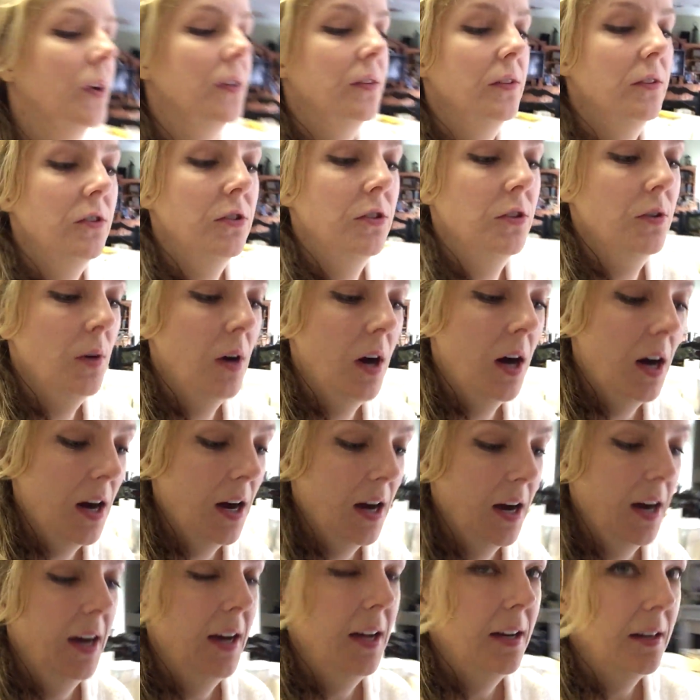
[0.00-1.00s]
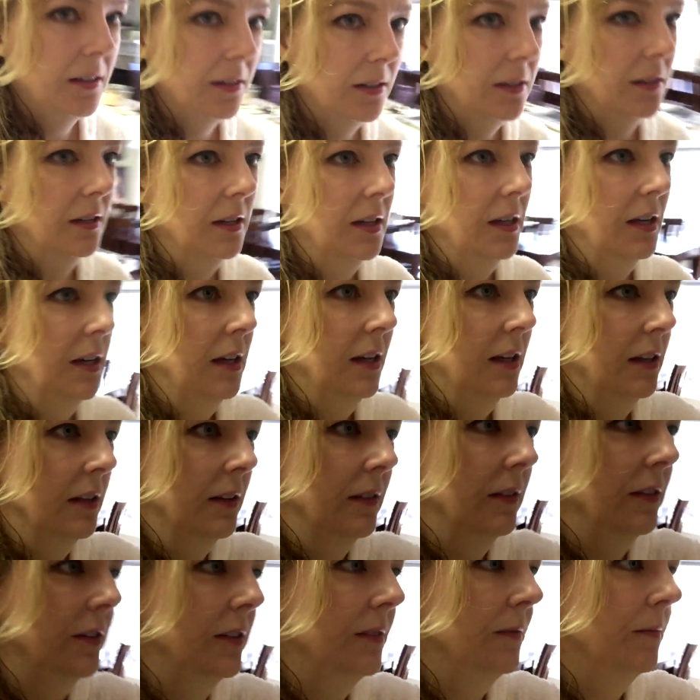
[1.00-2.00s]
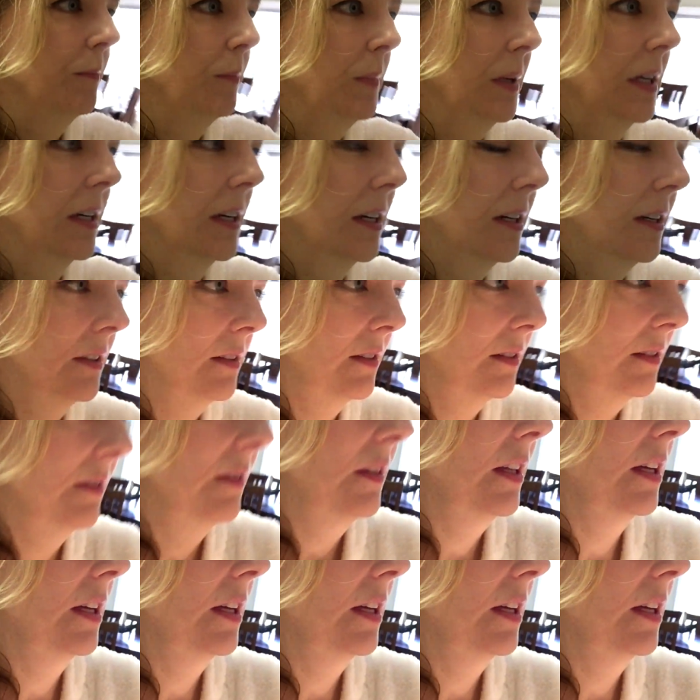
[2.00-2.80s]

wasn't too hot because